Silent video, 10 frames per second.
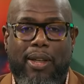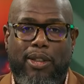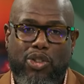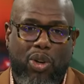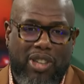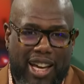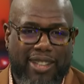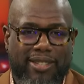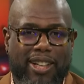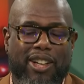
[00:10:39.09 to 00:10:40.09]
So,
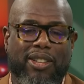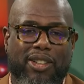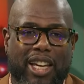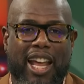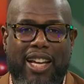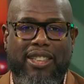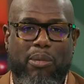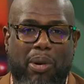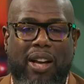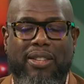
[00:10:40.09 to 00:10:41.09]
yes, they're going to look at A.J.
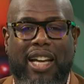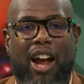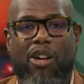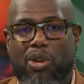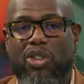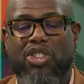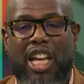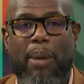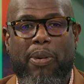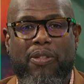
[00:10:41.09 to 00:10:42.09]
Brown as the guy, all right, we're going to
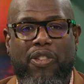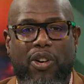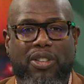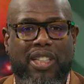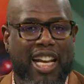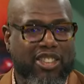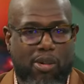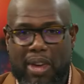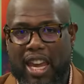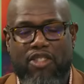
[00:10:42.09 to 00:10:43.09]
stop him first, and that's
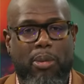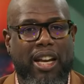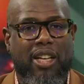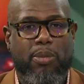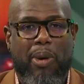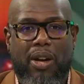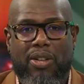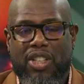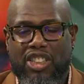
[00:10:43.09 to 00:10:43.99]
going to make everybody else better.